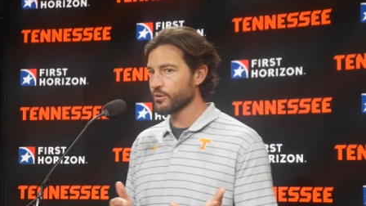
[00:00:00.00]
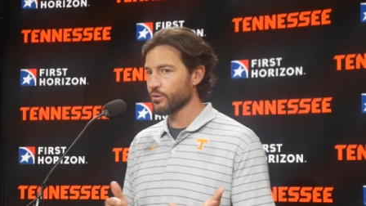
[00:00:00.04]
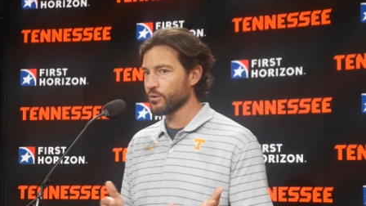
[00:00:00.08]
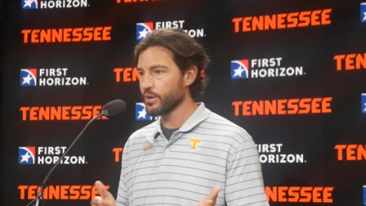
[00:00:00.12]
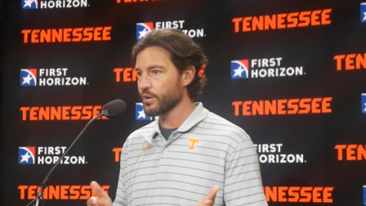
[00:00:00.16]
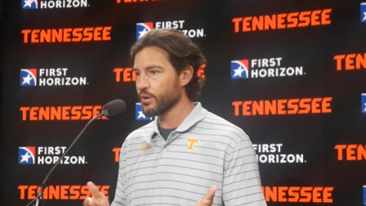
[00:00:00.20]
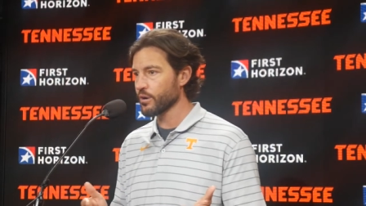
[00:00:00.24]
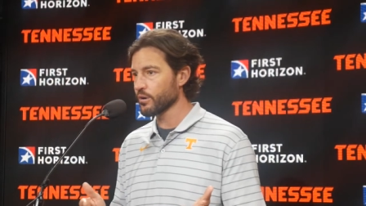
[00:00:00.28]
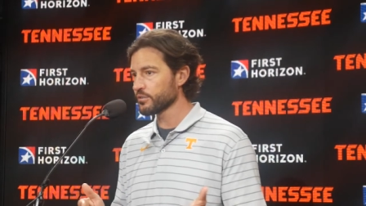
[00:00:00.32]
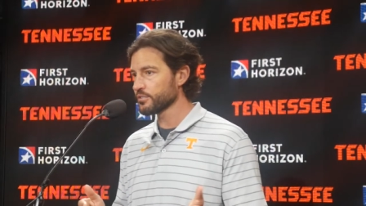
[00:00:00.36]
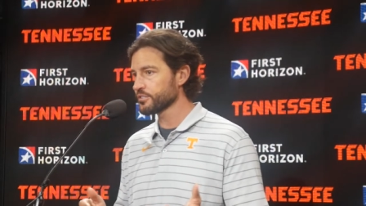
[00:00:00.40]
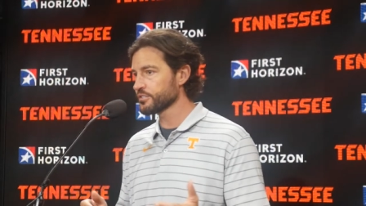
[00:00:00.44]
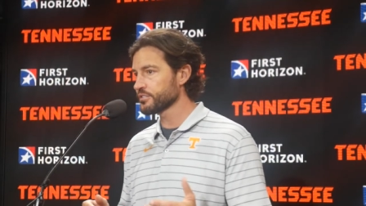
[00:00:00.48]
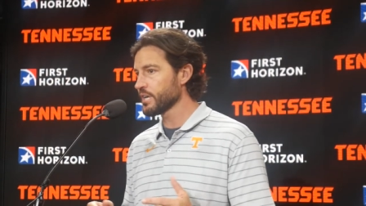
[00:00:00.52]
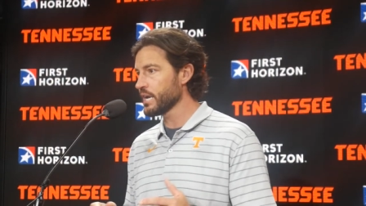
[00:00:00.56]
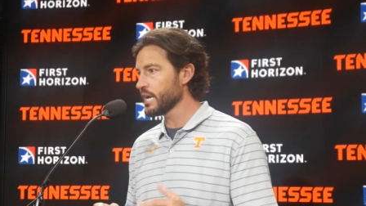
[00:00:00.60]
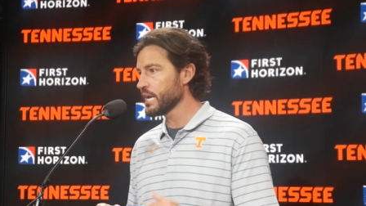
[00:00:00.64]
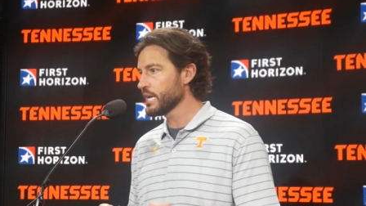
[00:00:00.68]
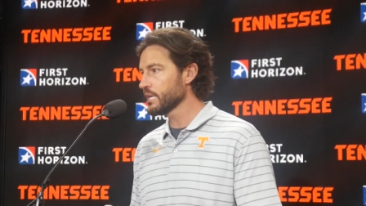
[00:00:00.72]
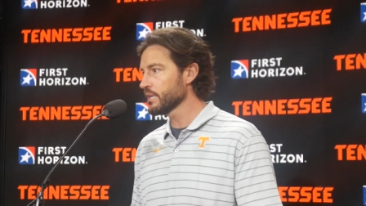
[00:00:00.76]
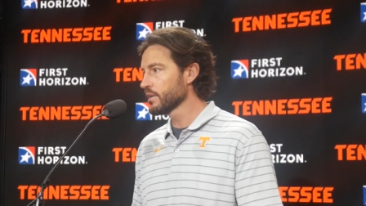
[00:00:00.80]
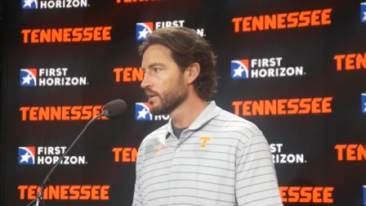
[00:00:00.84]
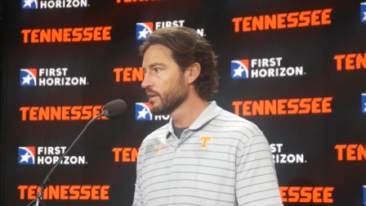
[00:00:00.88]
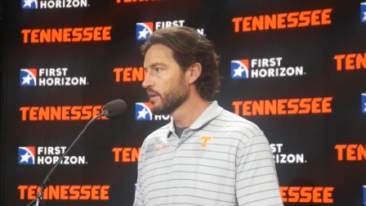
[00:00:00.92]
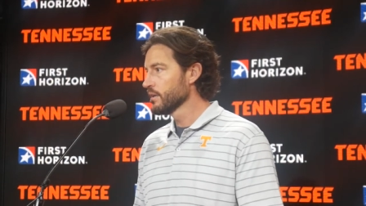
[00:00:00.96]
they're in our
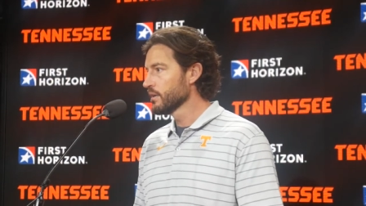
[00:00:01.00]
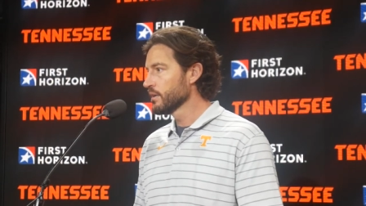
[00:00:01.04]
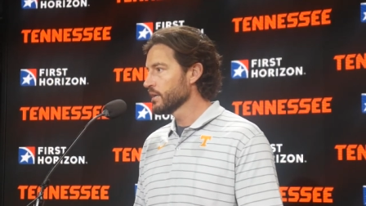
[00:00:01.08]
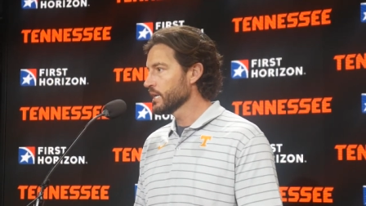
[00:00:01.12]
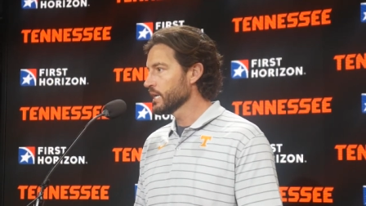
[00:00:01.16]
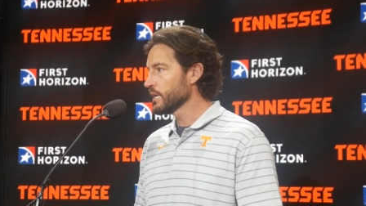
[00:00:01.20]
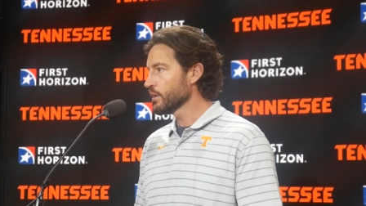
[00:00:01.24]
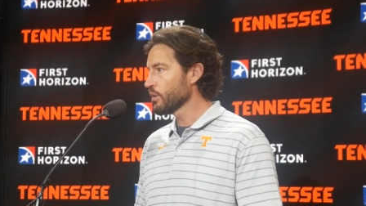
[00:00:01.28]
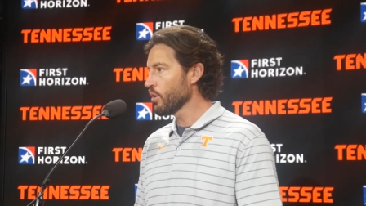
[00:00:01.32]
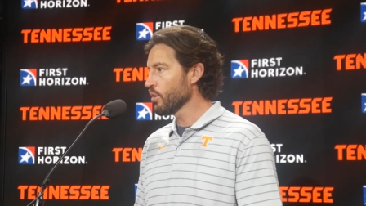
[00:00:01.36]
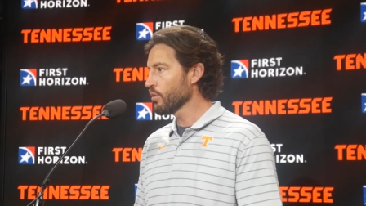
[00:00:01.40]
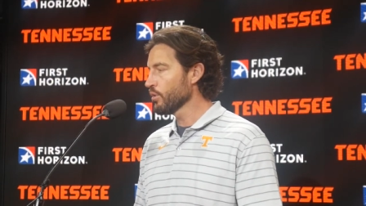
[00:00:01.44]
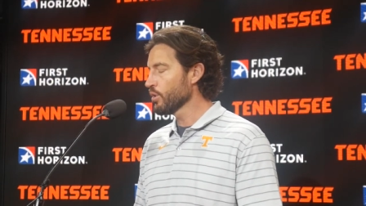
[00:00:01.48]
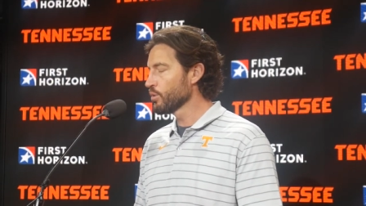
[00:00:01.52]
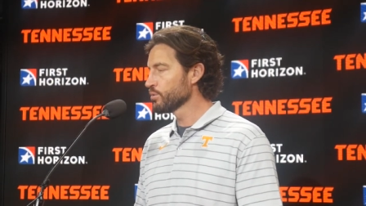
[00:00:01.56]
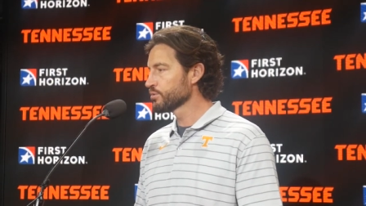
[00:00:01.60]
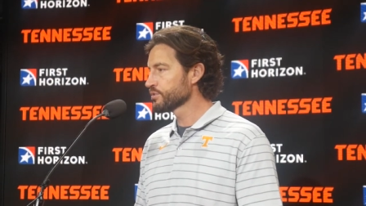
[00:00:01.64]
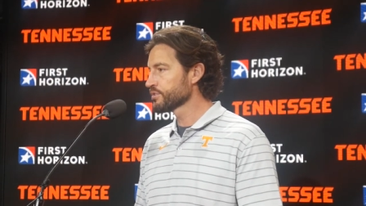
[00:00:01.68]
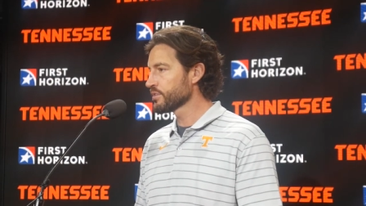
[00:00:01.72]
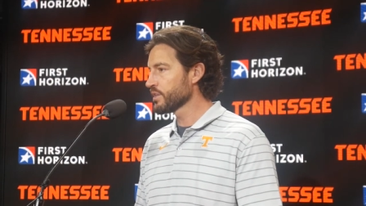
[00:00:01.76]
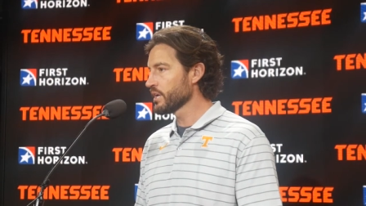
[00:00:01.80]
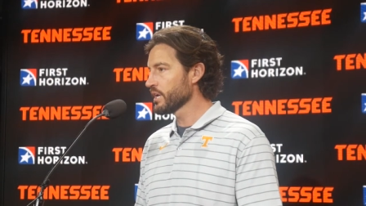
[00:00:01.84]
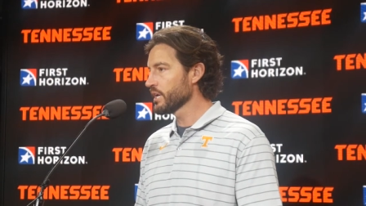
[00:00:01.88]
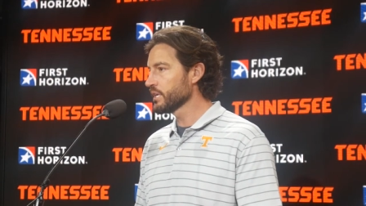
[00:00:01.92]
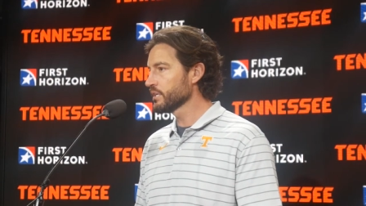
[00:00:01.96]
state, and all
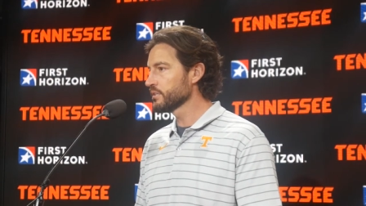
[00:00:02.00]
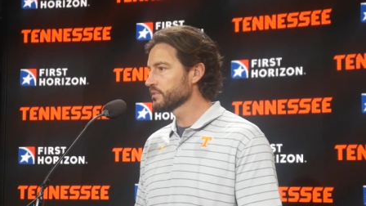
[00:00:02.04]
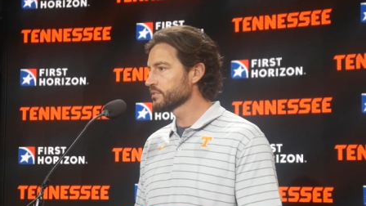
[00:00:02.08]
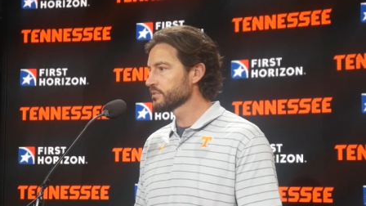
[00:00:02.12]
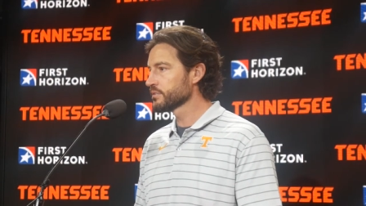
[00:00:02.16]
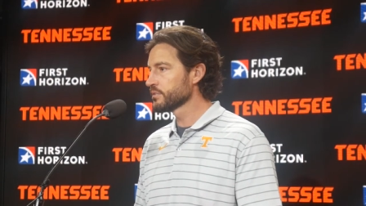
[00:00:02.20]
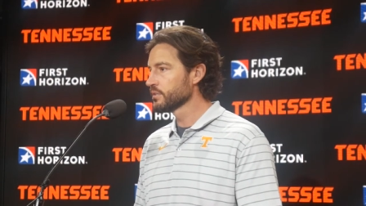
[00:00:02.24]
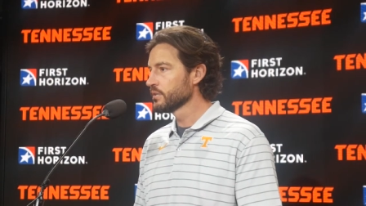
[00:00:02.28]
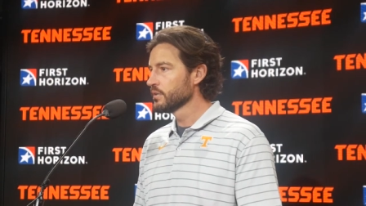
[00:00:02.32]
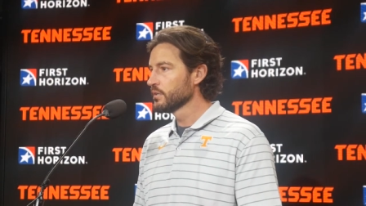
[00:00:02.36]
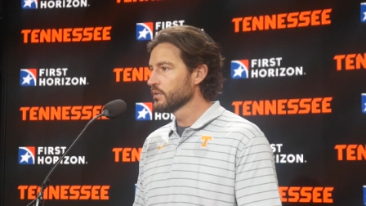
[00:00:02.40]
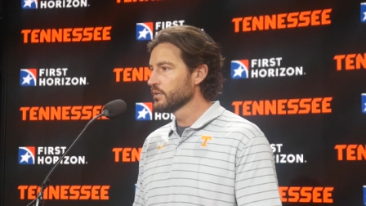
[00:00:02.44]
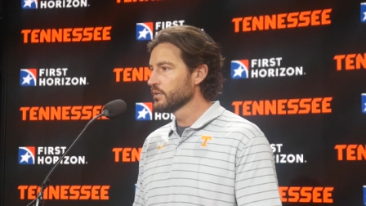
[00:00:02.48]
those things.